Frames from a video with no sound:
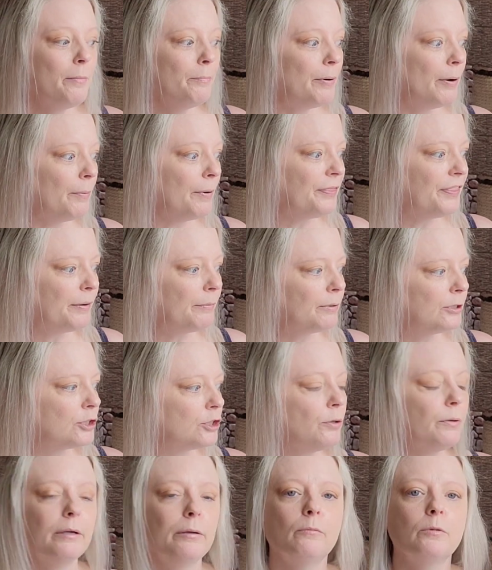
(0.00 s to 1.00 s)
But what they were
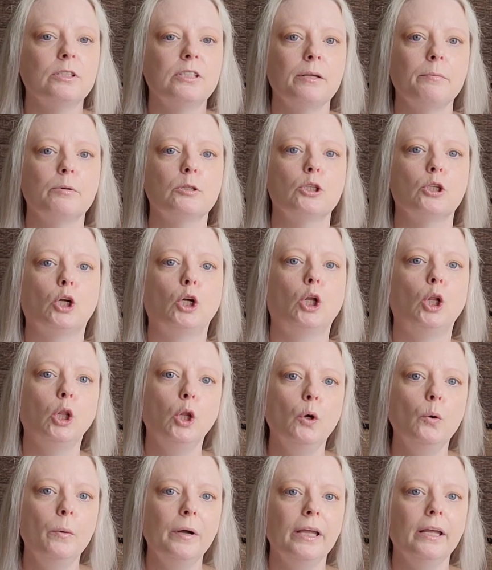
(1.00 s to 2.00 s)
doing was they was
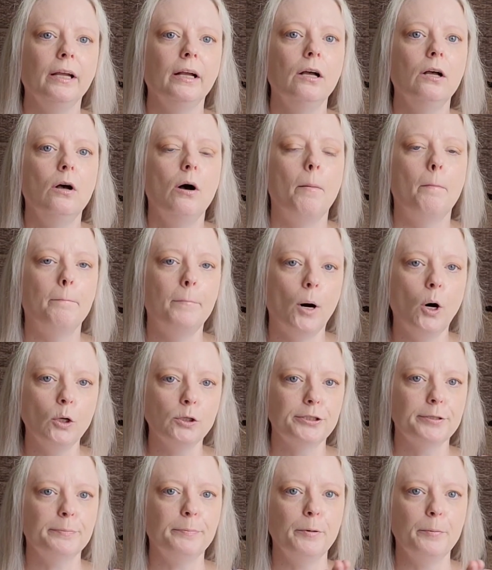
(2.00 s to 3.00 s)
gluing
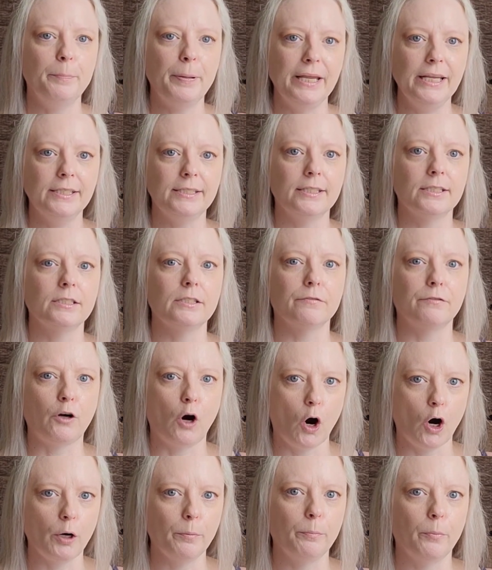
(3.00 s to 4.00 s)
multiple pieces of
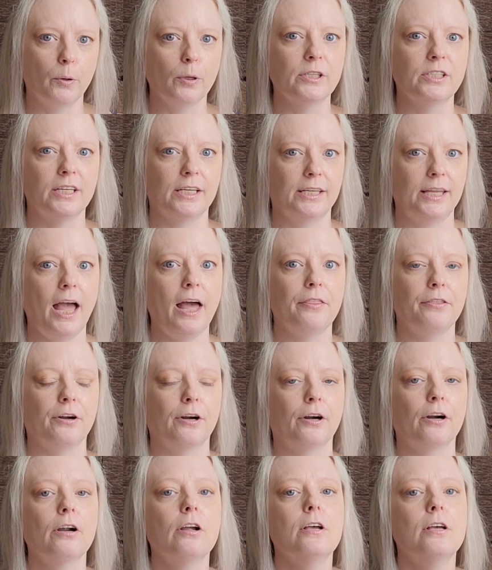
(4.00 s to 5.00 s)
cardboard
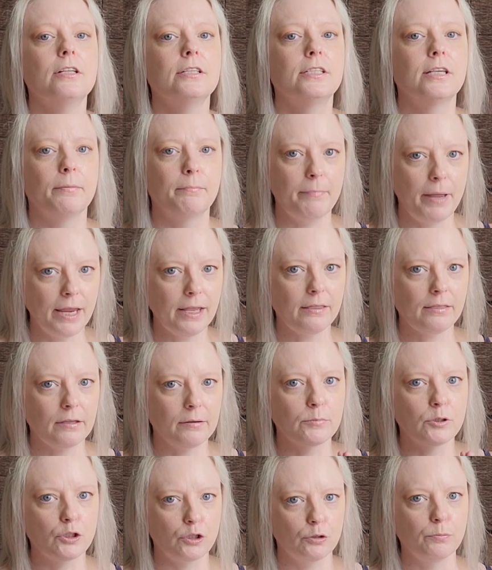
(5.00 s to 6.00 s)
together to make
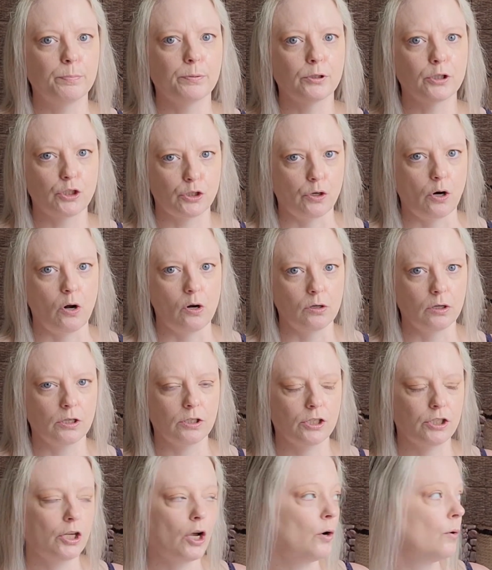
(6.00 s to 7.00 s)
them super strong.
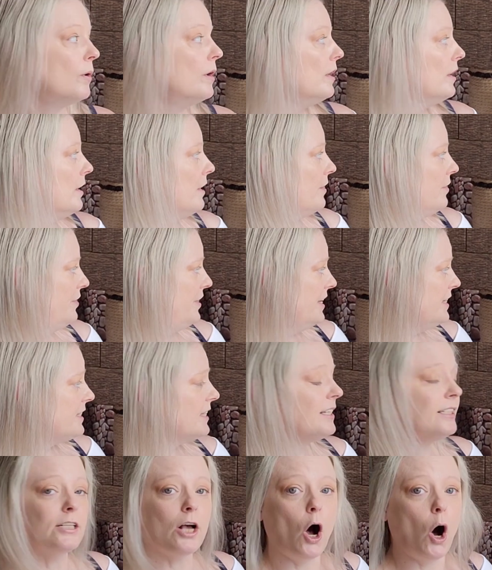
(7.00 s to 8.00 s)
So this
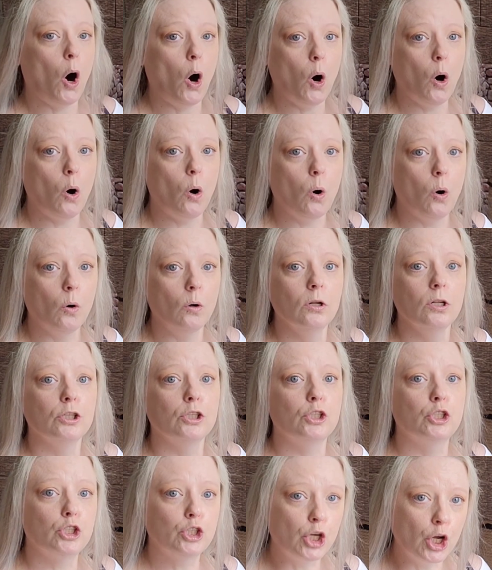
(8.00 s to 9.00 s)
is all
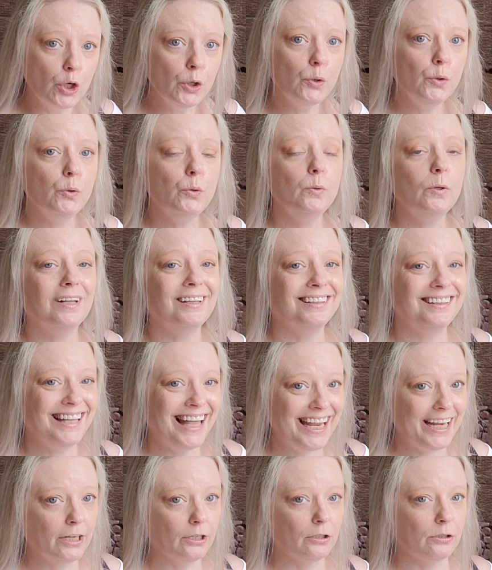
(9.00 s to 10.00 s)
two
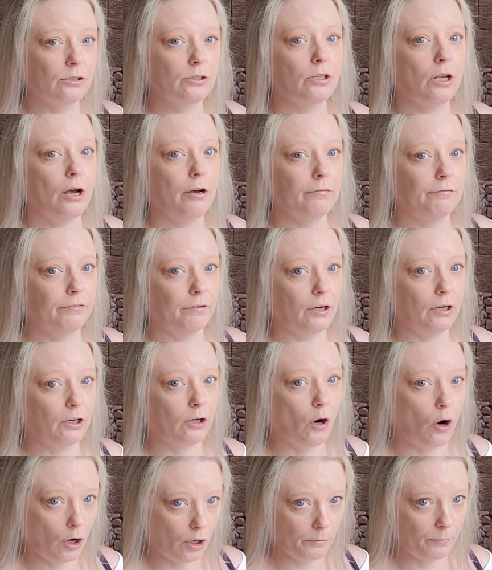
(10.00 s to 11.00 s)
layers of
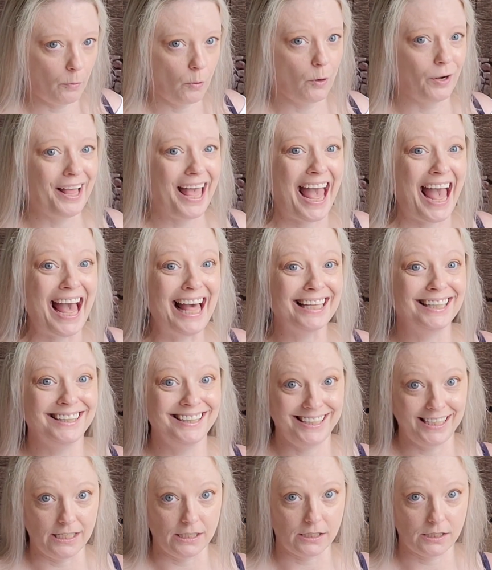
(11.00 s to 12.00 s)
cardboard at
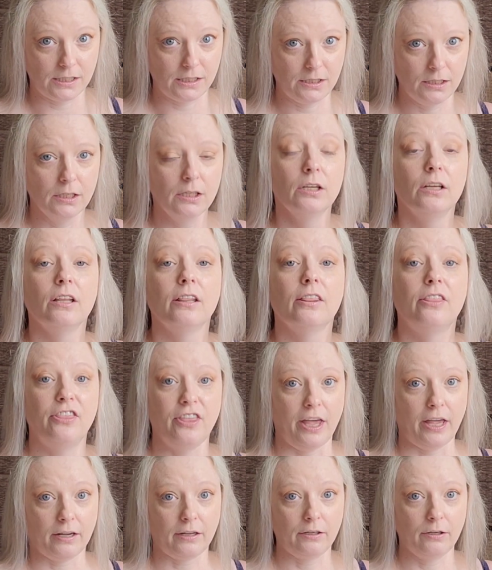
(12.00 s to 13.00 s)
least
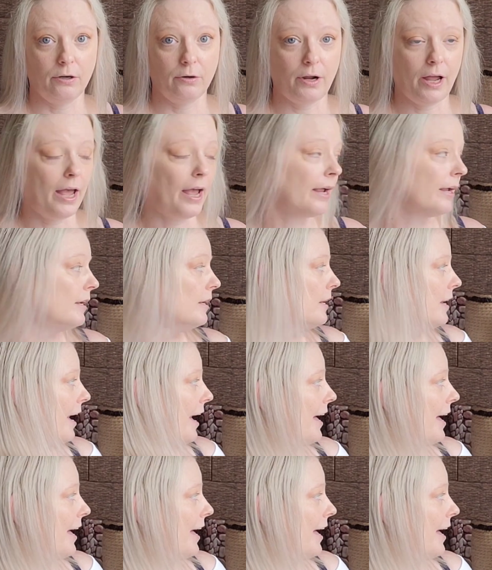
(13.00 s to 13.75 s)
thick, okay?